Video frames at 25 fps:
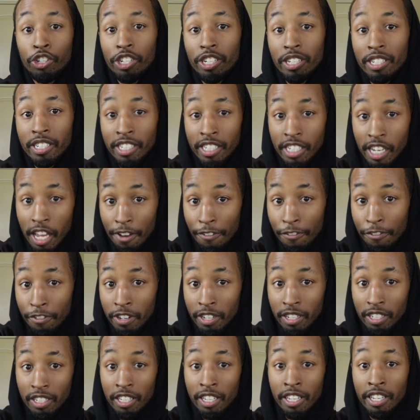should
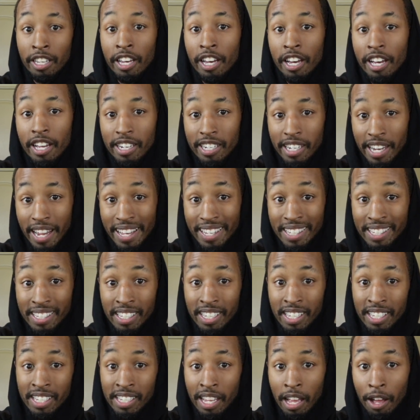definitely test
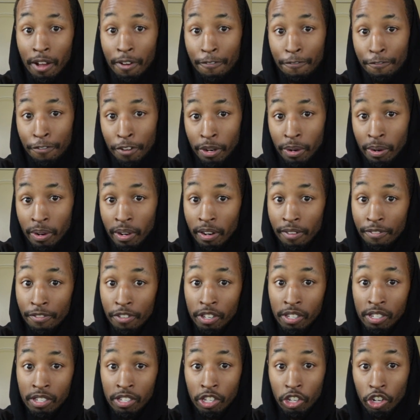this out. Figure out if
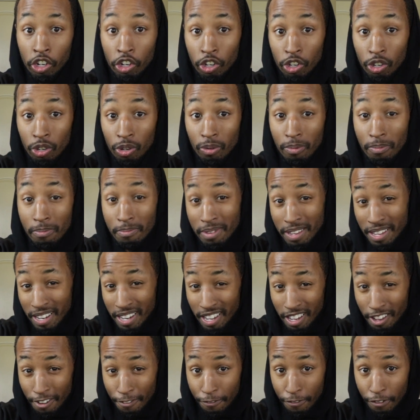this is a new
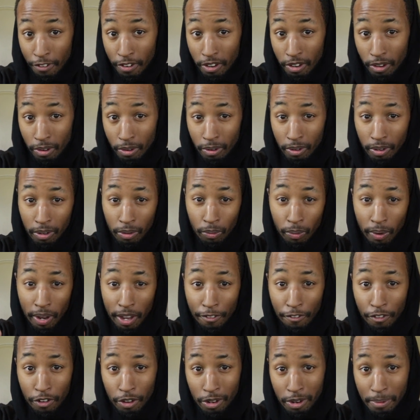medium for you and a
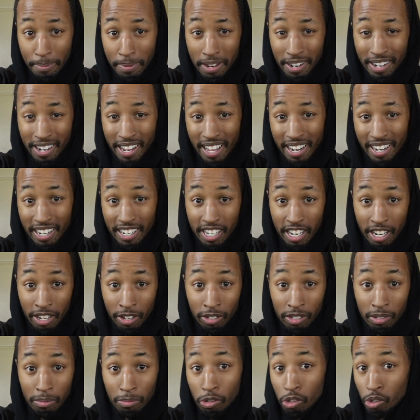way for you to be able to kind of tell
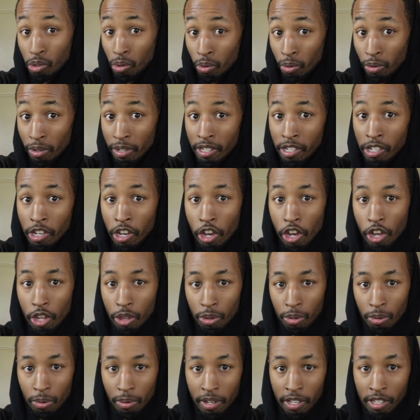some stories
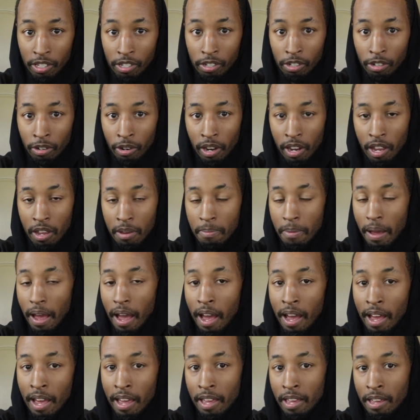through Instagram.
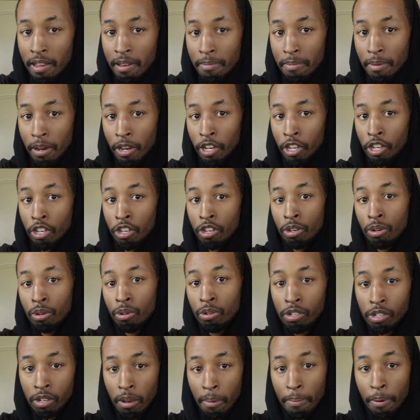I am a
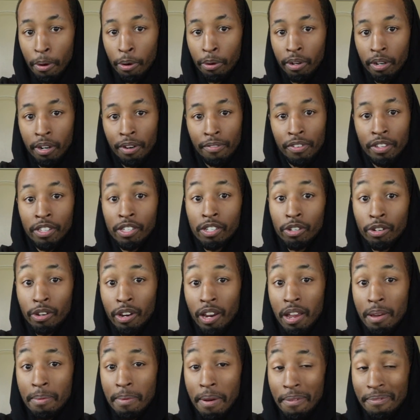huge component of
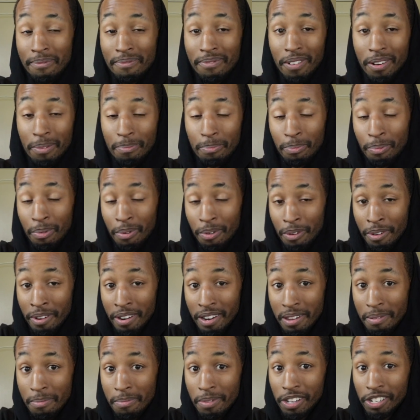Instagram. I've
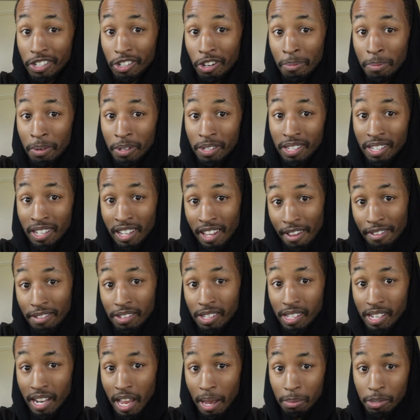pretty much almost left
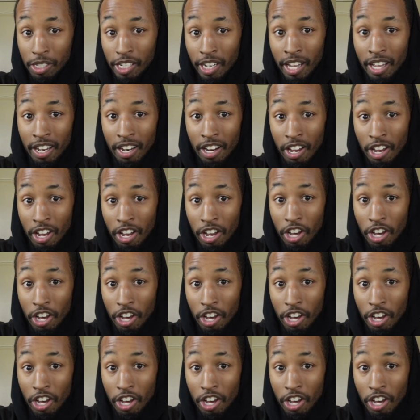Snapchat